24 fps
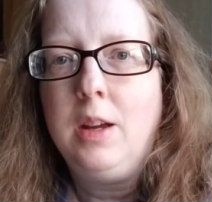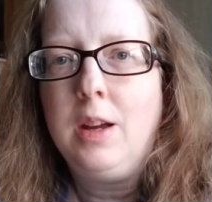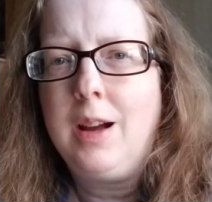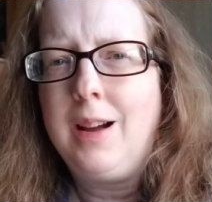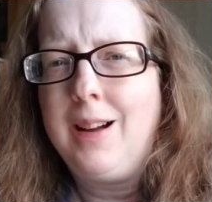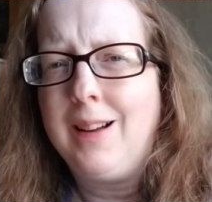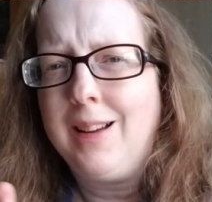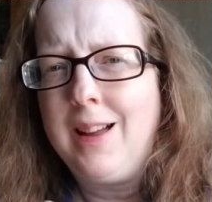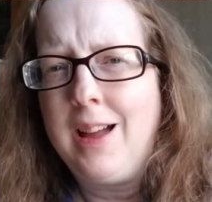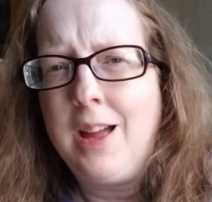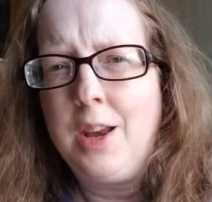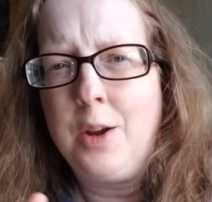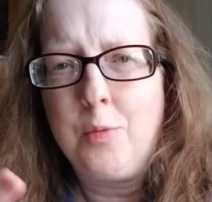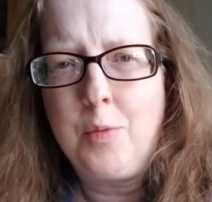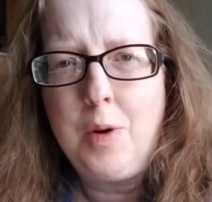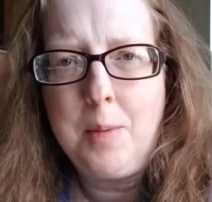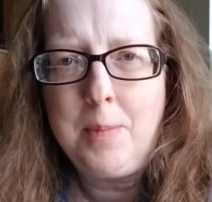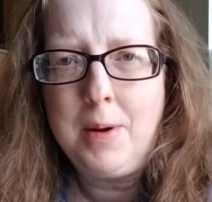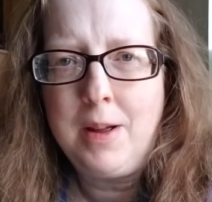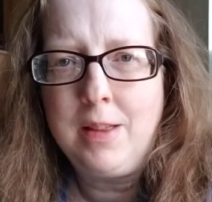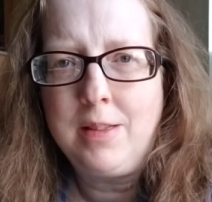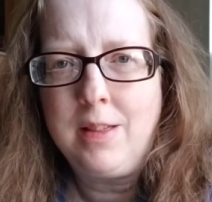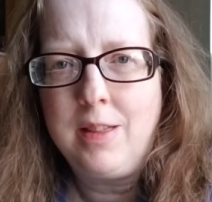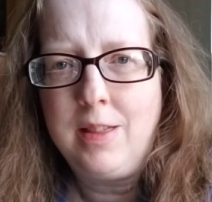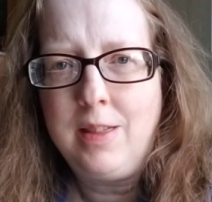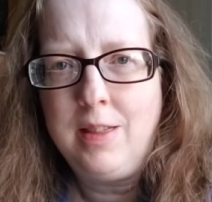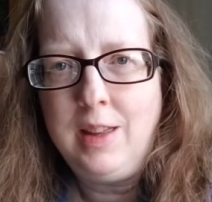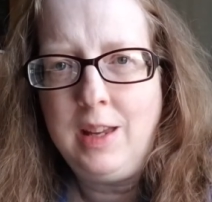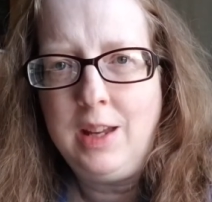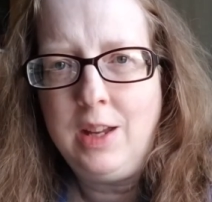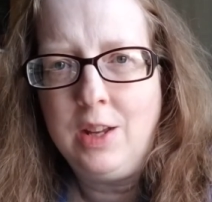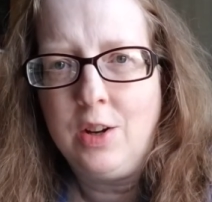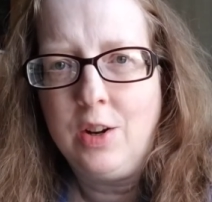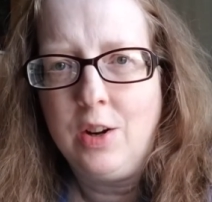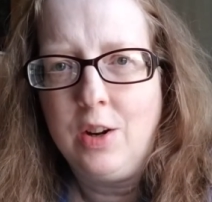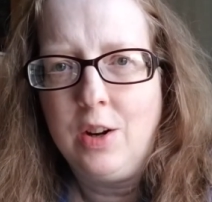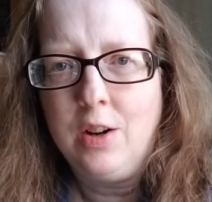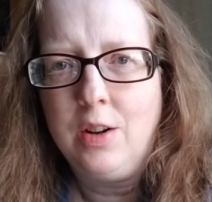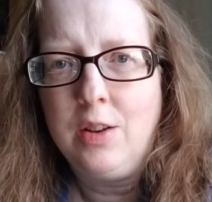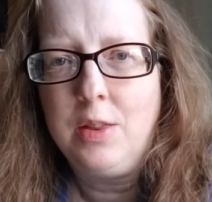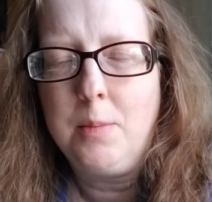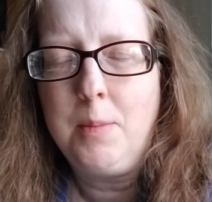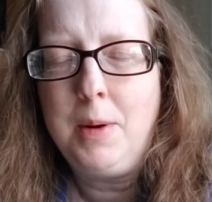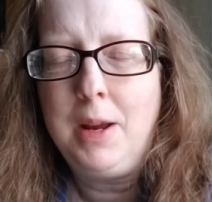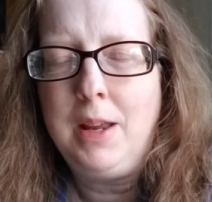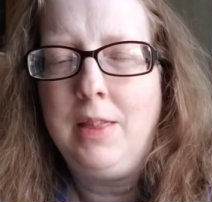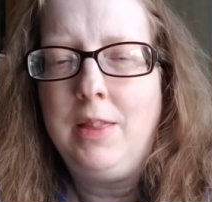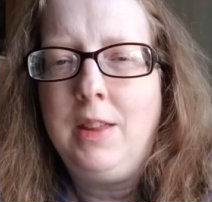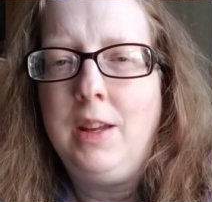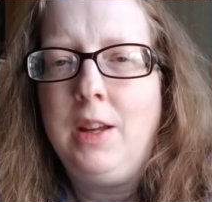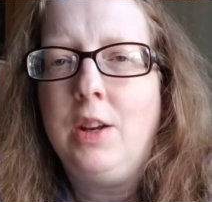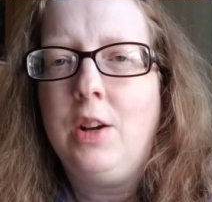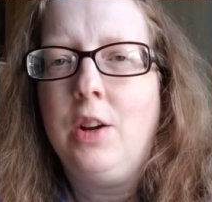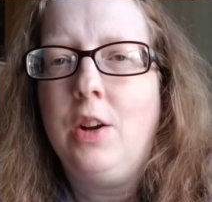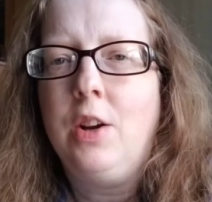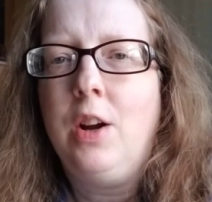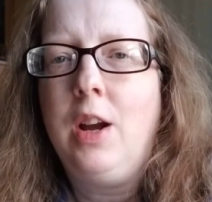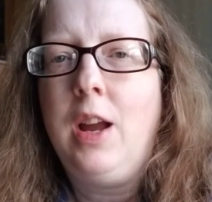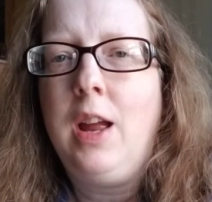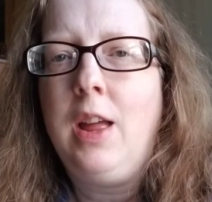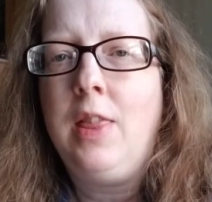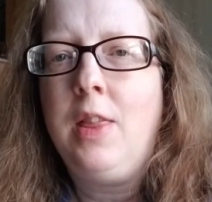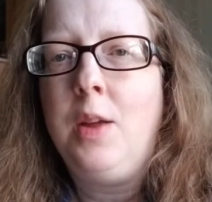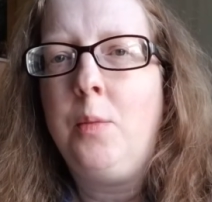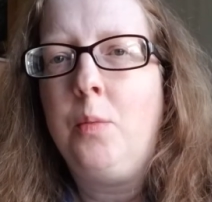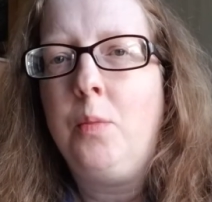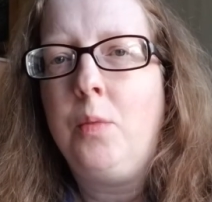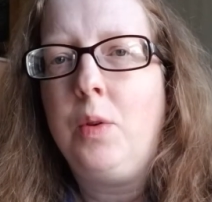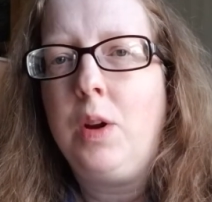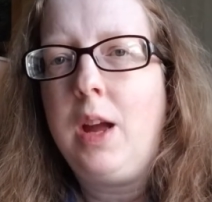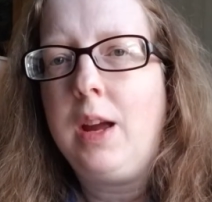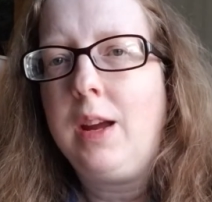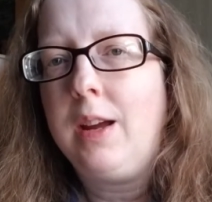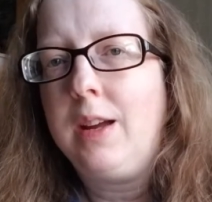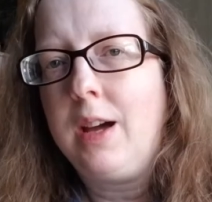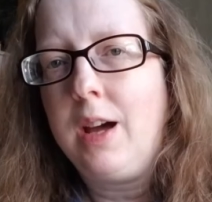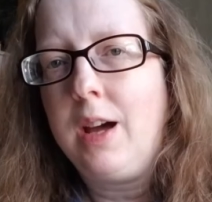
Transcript: kind of right by the theater, the main theater, and then and